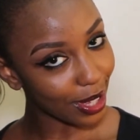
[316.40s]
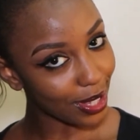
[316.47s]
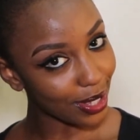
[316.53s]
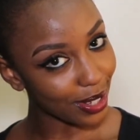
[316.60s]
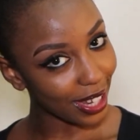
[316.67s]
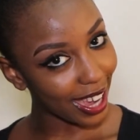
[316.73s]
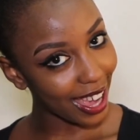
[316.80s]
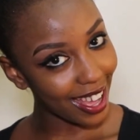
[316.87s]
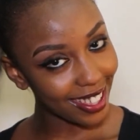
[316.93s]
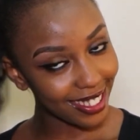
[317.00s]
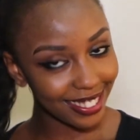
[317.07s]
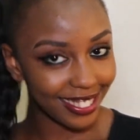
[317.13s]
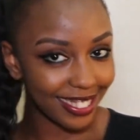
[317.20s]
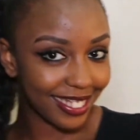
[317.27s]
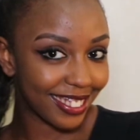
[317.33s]
So yeah,
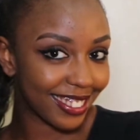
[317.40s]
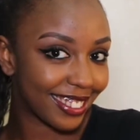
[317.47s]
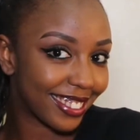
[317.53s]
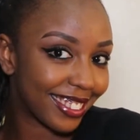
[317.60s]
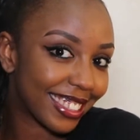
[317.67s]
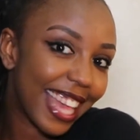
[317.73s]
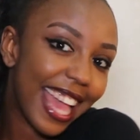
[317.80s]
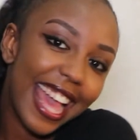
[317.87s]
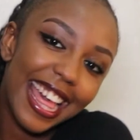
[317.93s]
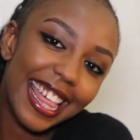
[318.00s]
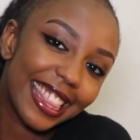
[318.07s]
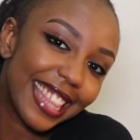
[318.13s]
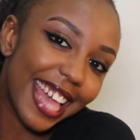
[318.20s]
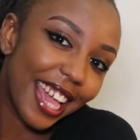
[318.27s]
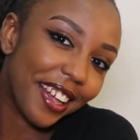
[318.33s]

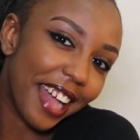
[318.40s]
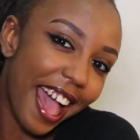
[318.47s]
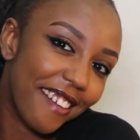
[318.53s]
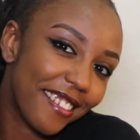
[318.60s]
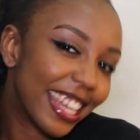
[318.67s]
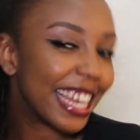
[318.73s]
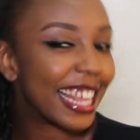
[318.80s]
there you have it,